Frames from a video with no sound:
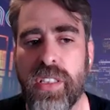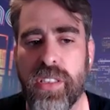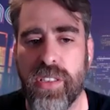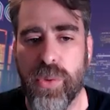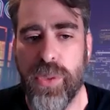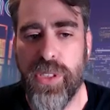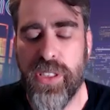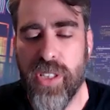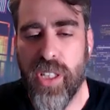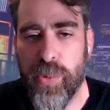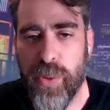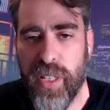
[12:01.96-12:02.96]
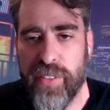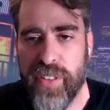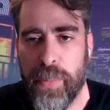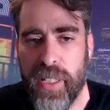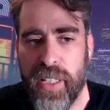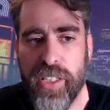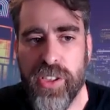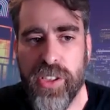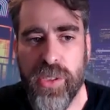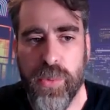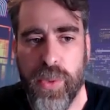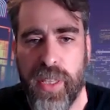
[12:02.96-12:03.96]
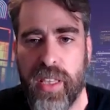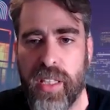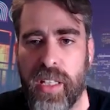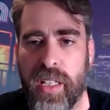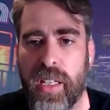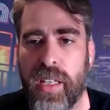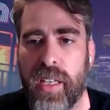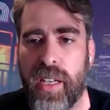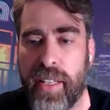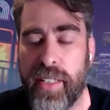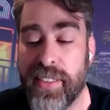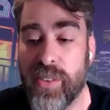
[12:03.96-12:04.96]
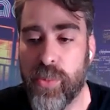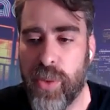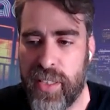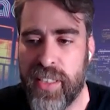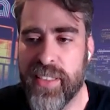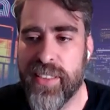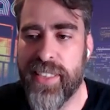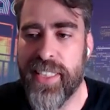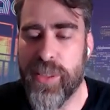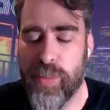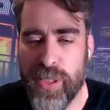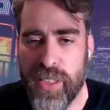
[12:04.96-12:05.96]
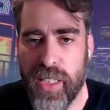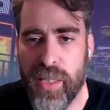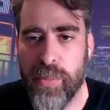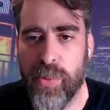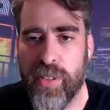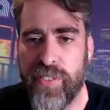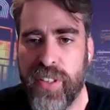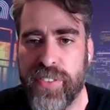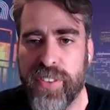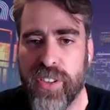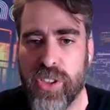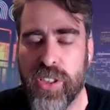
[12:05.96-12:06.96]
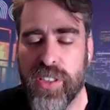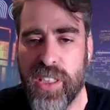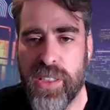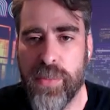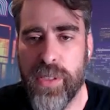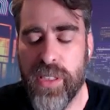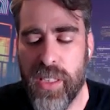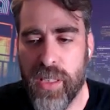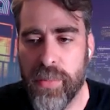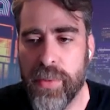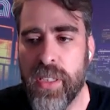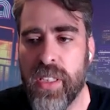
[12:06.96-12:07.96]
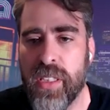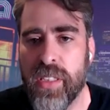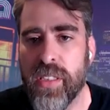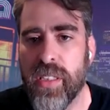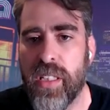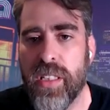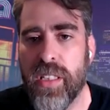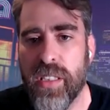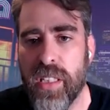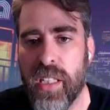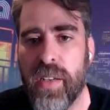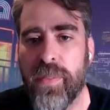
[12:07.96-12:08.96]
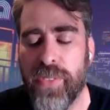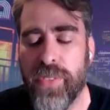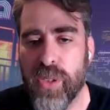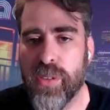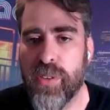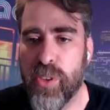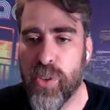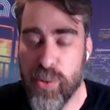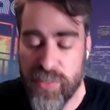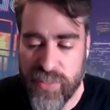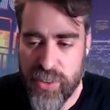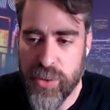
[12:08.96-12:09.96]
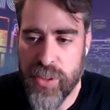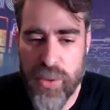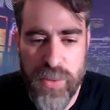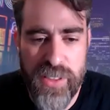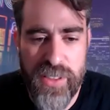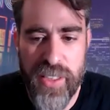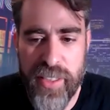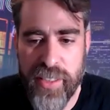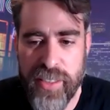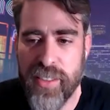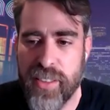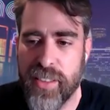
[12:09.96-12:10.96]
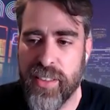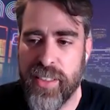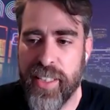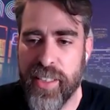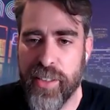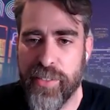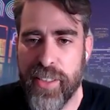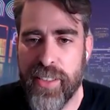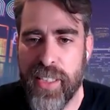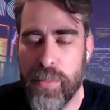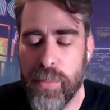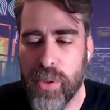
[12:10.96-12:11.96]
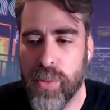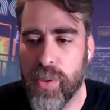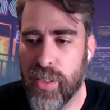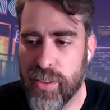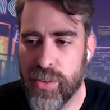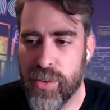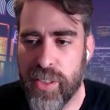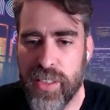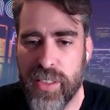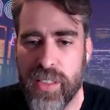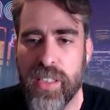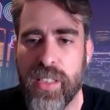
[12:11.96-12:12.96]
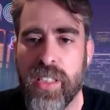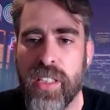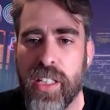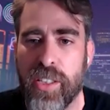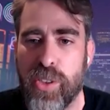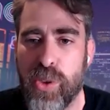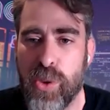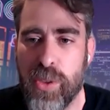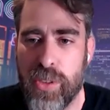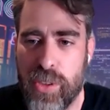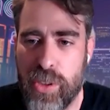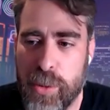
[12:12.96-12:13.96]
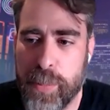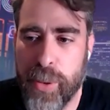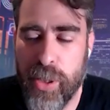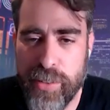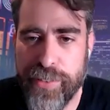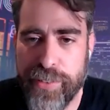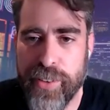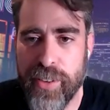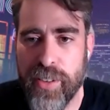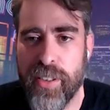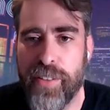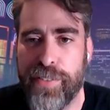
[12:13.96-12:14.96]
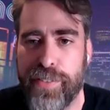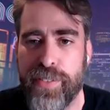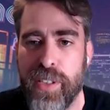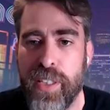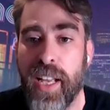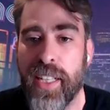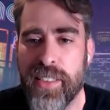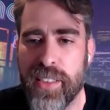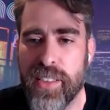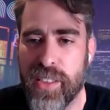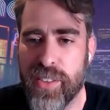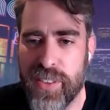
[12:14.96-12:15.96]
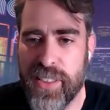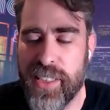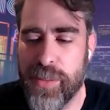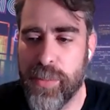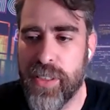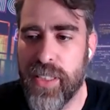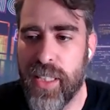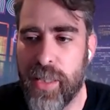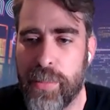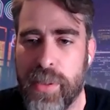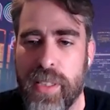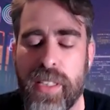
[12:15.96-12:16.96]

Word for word: So we start with every application with, uh, us, with the assessment hub, with the vFunction assessment hub. And um, those of you that will stay until the end of the demo will also get a, a cu coupon for a free license of assessment hub.